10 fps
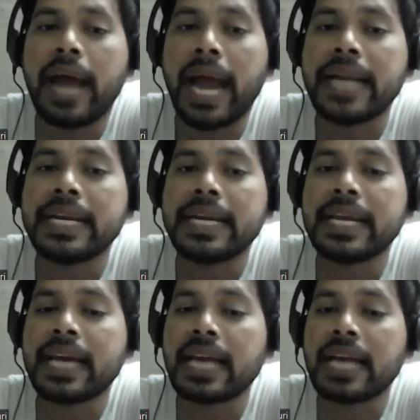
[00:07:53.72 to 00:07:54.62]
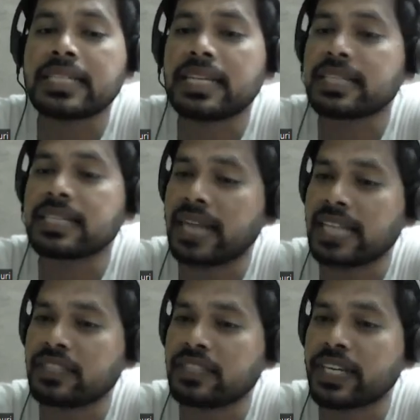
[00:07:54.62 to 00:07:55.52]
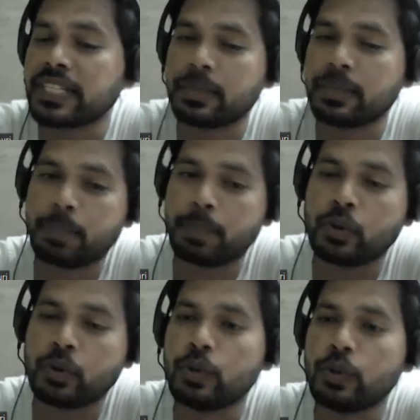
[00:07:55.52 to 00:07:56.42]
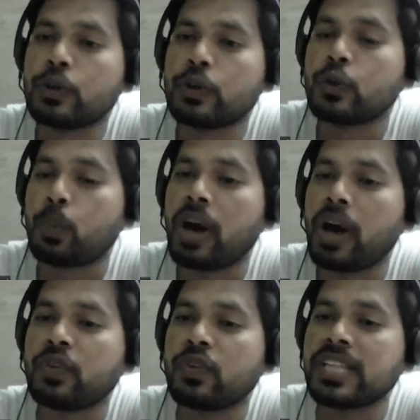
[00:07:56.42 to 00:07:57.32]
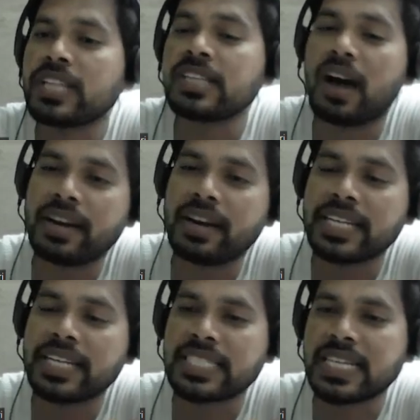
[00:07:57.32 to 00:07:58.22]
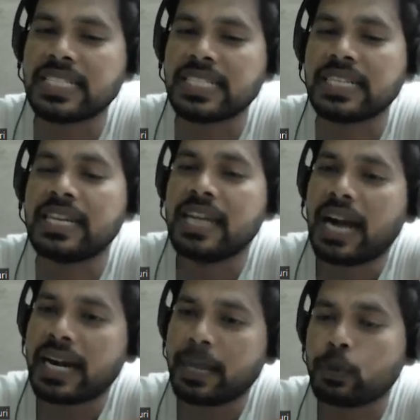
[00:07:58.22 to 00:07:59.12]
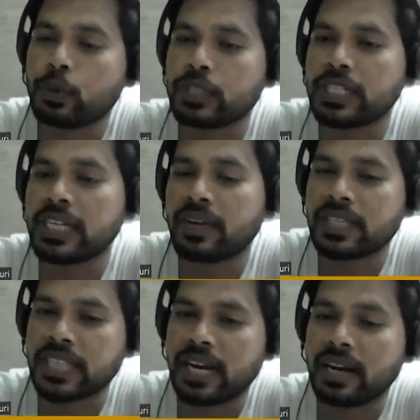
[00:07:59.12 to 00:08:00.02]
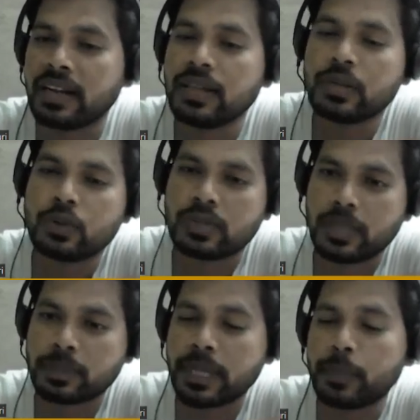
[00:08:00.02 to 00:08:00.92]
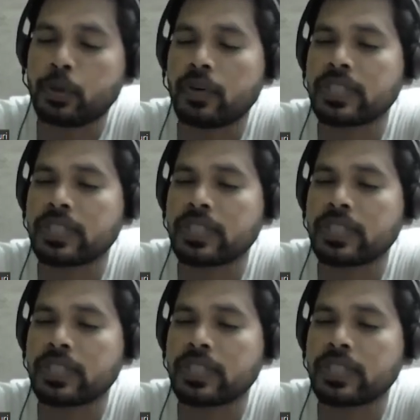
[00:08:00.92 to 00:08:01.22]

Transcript: anti-cancer drugs classification part 2. So part 1 is already discussed and I posted in our channel. So subscribe to our